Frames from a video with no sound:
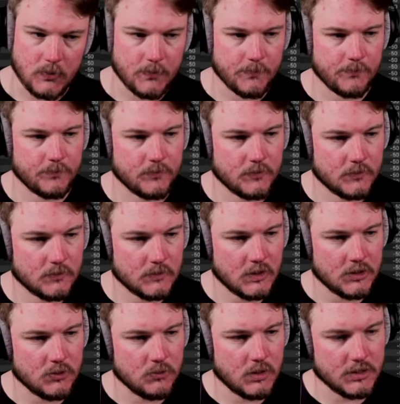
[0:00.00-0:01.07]
No.
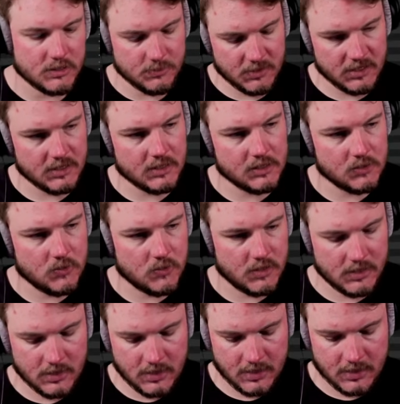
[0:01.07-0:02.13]
I do want to be
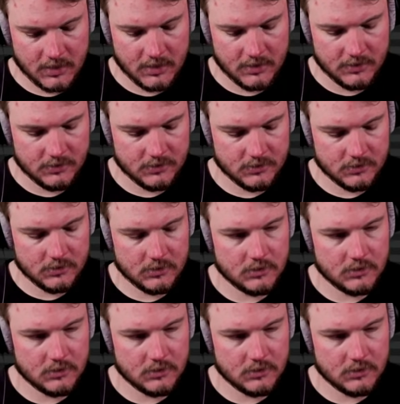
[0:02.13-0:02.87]
quite high.